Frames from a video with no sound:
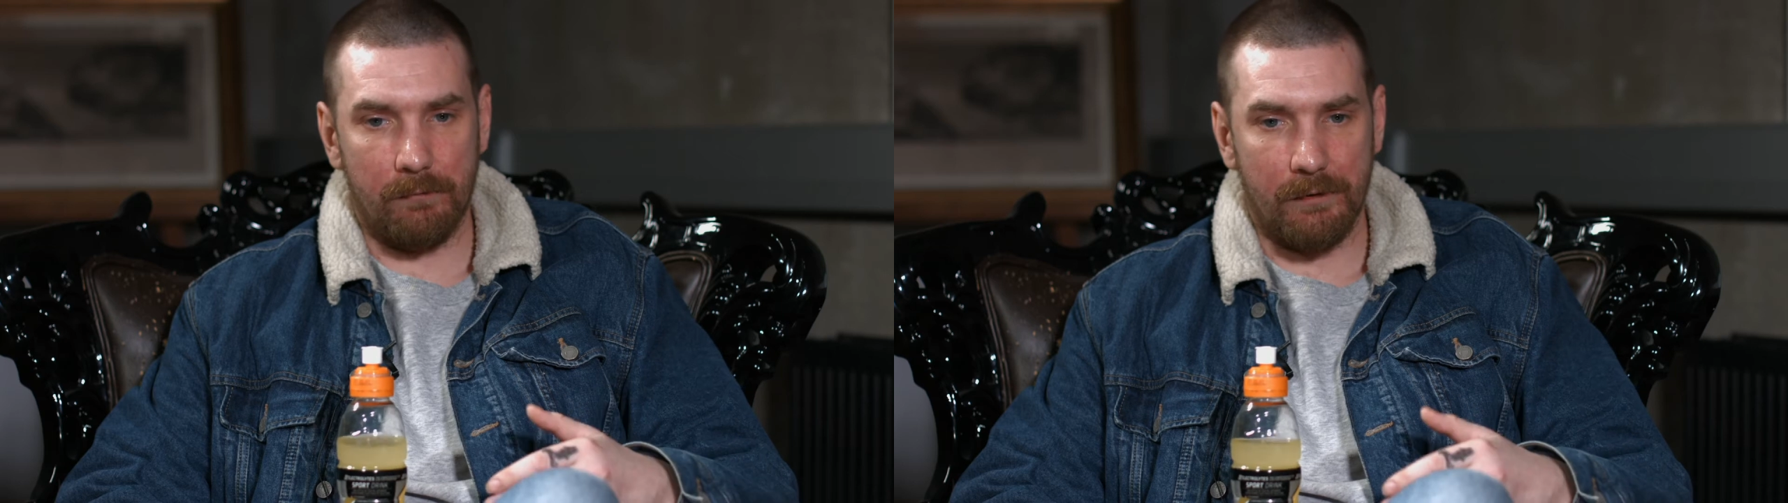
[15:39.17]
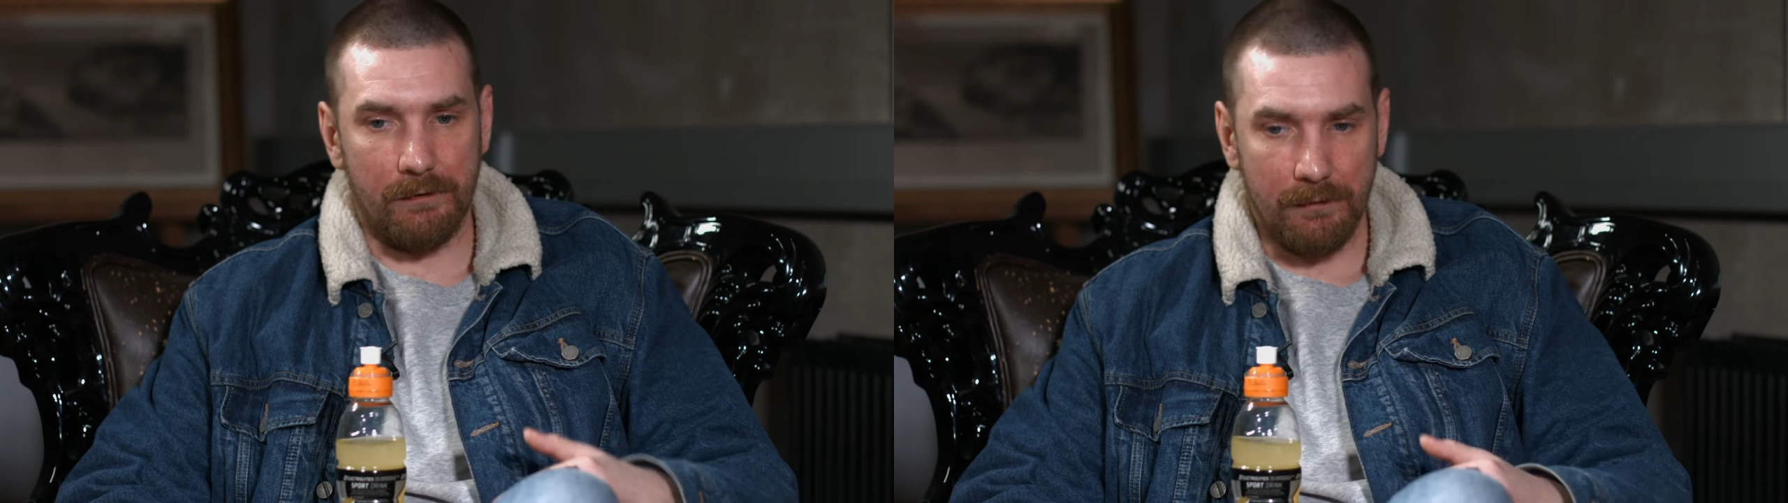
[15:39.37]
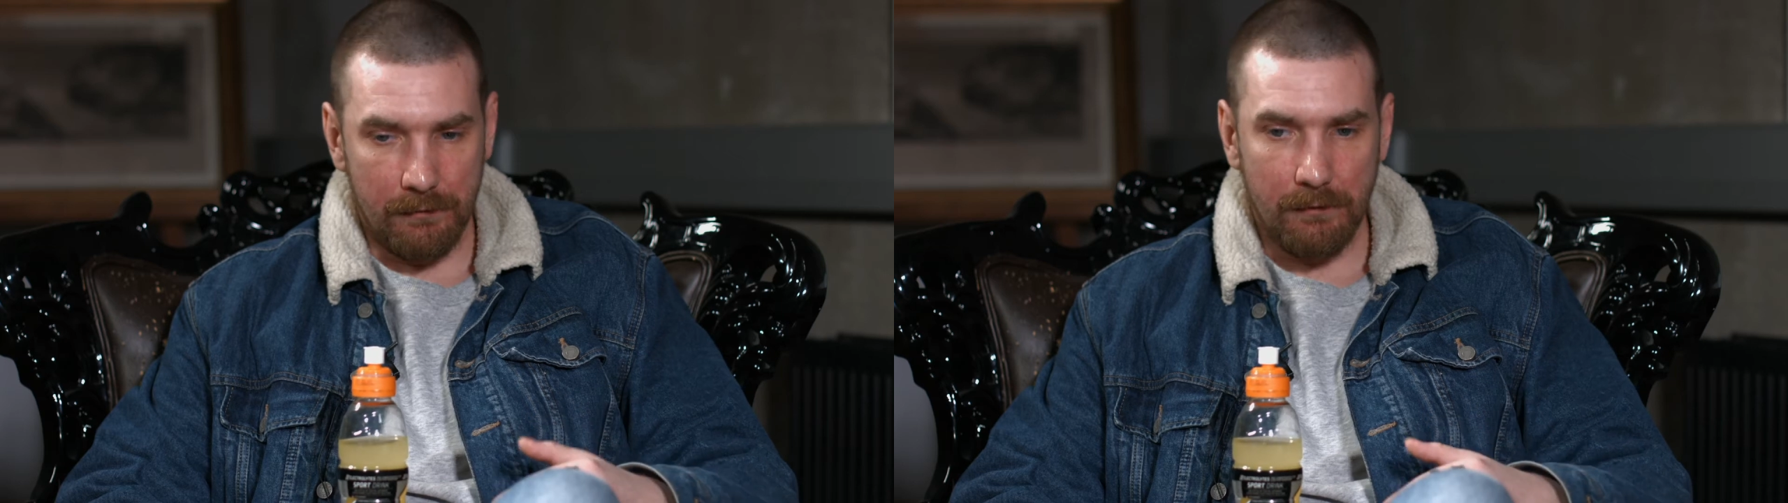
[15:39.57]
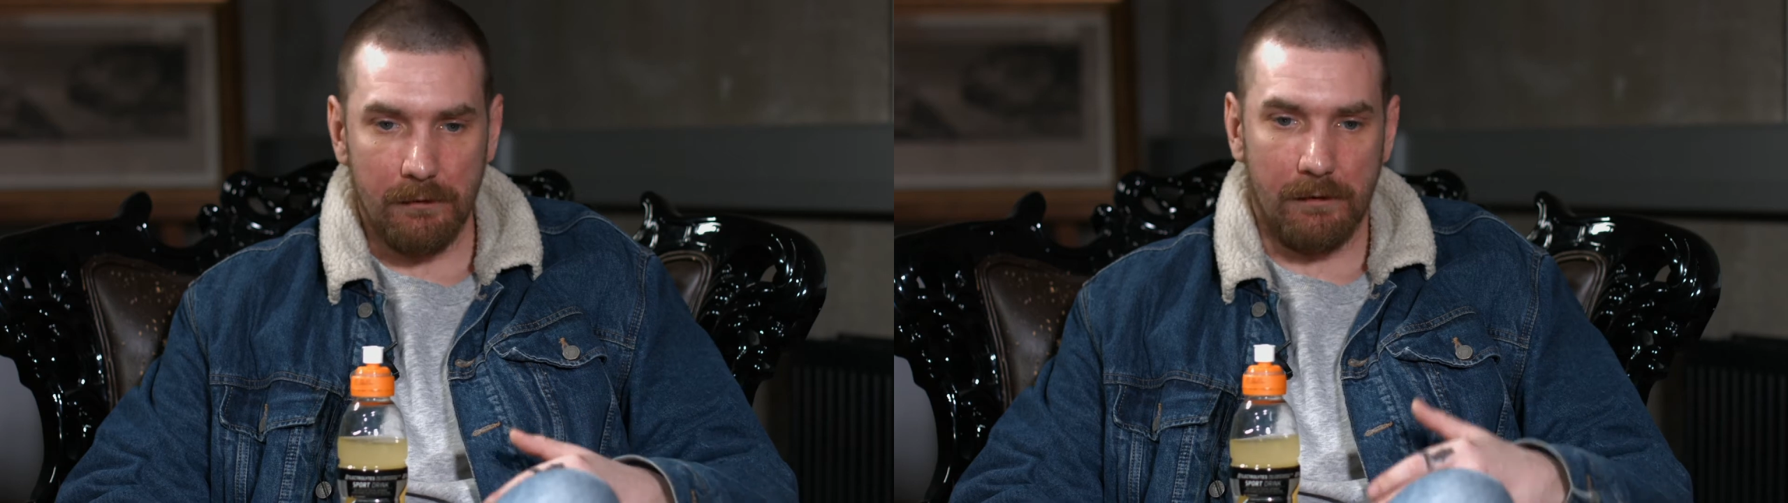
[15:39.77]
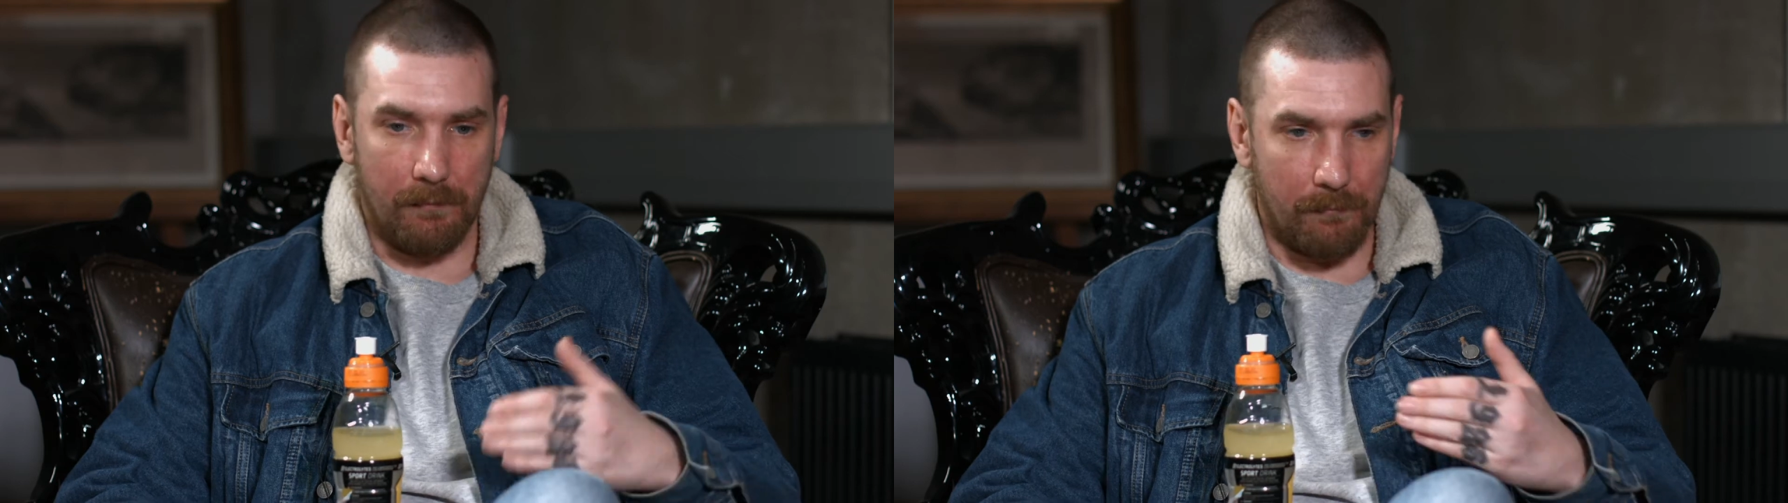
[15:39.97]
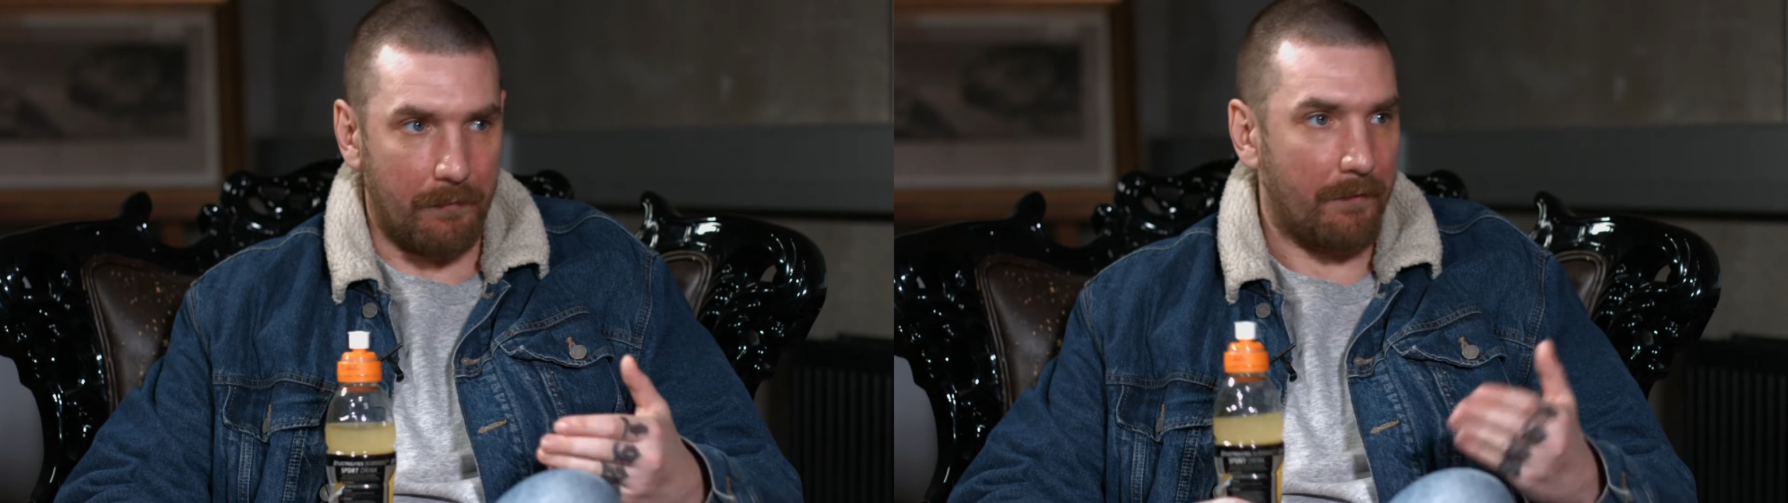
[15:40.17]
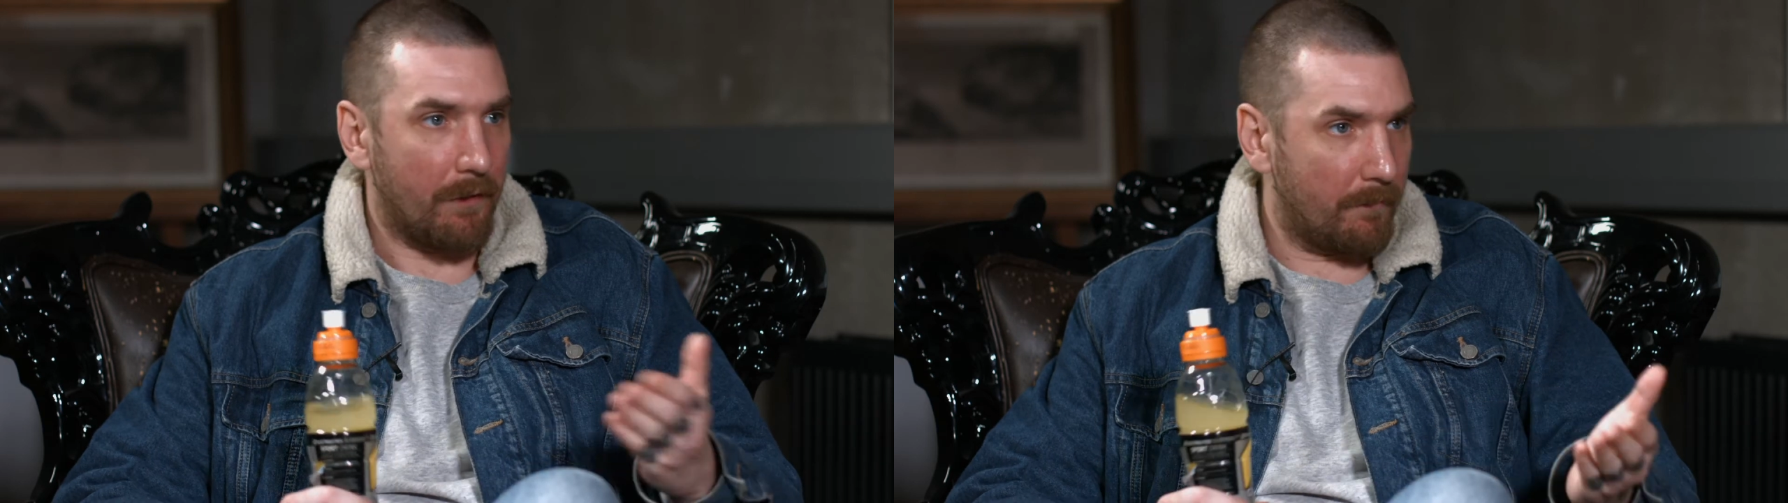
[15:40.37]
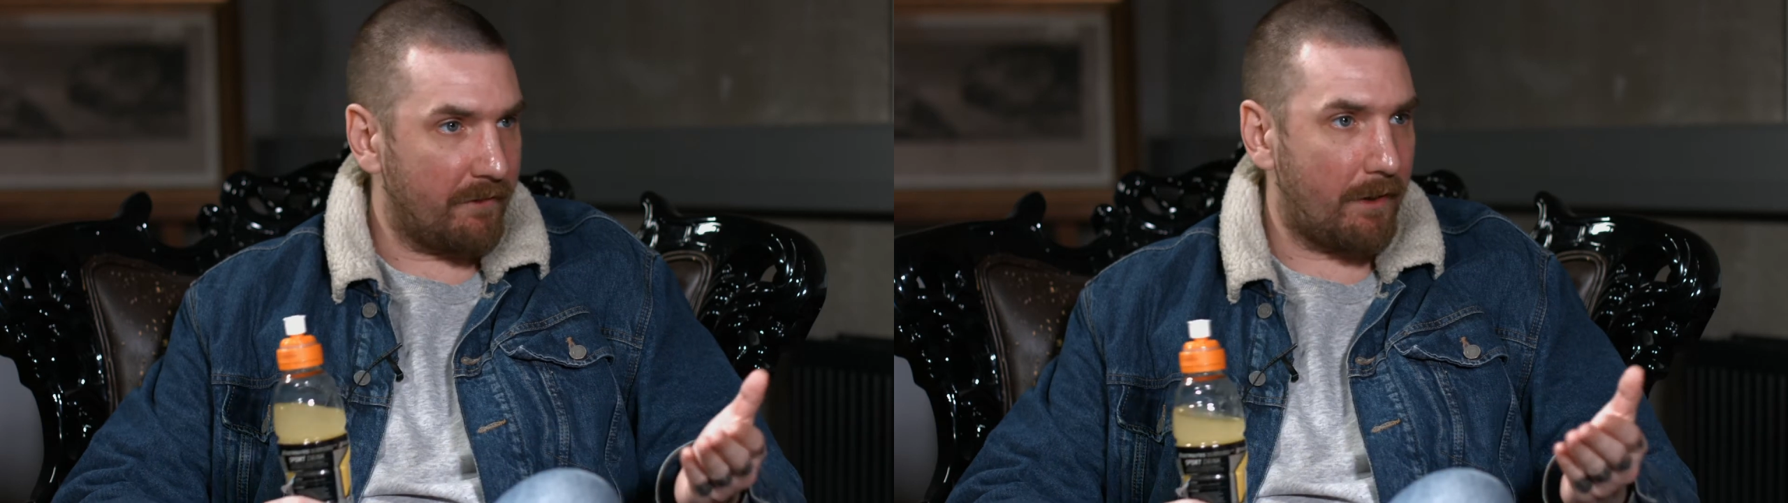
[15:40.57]
but they're
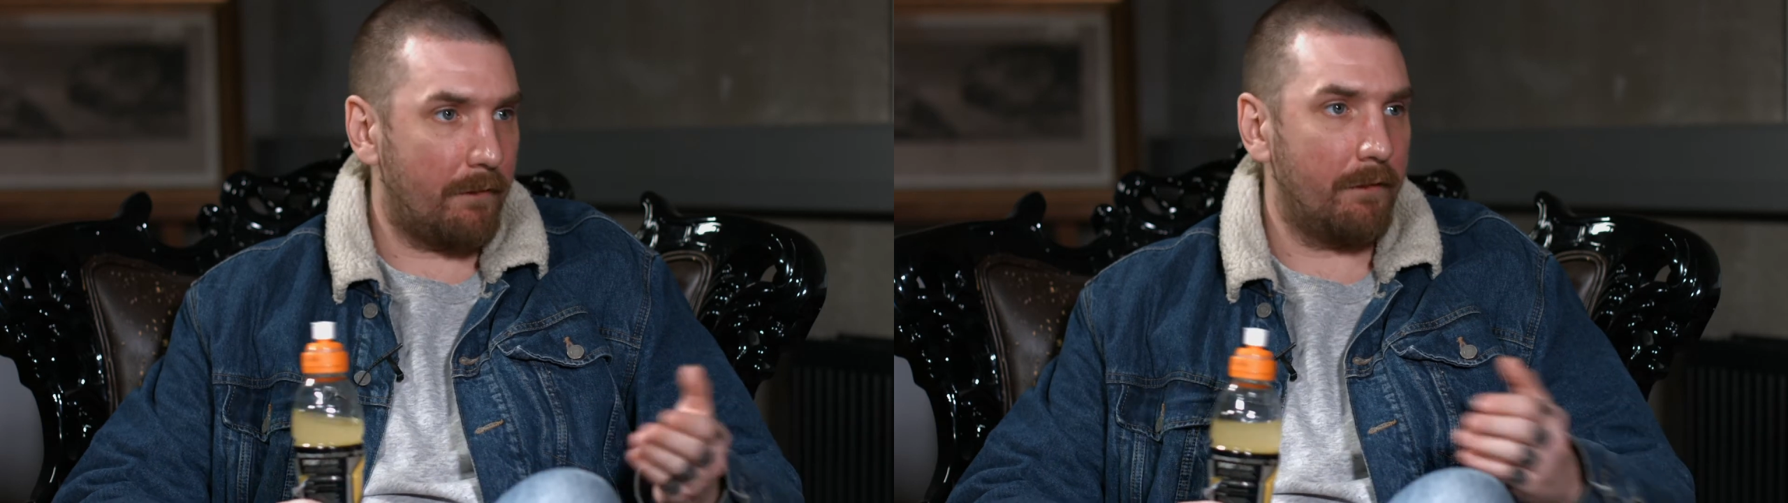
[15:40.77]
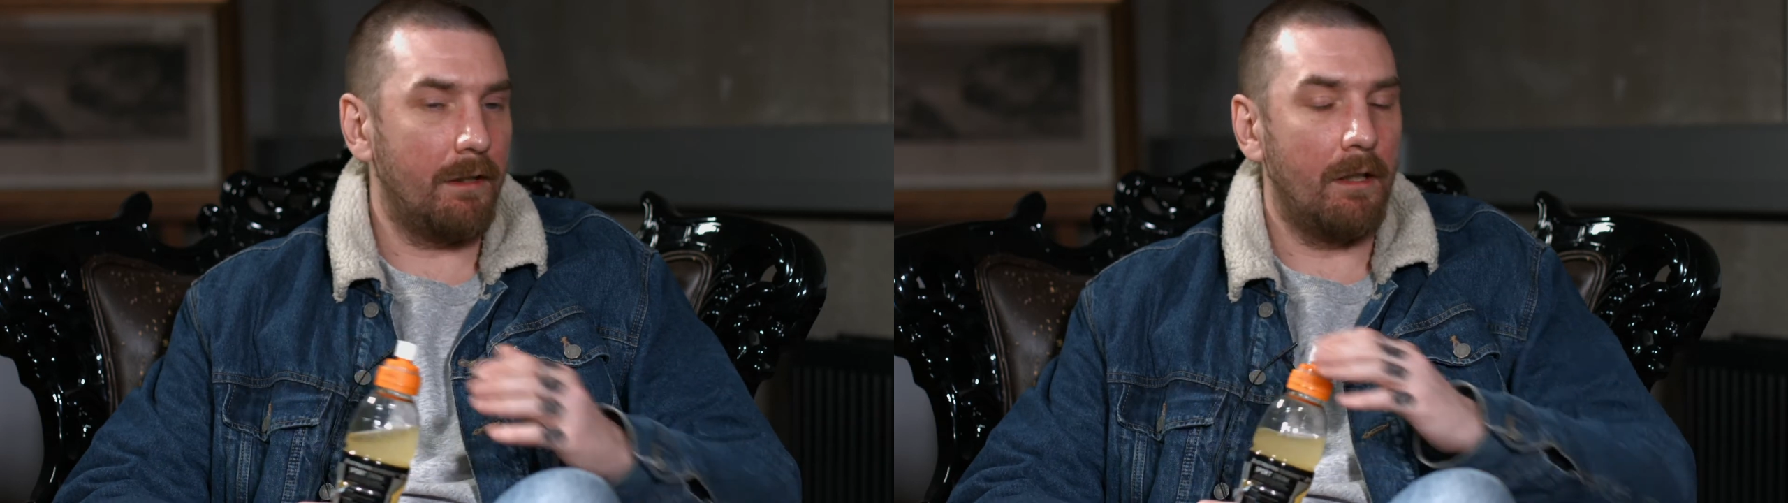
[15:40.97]
my favorite.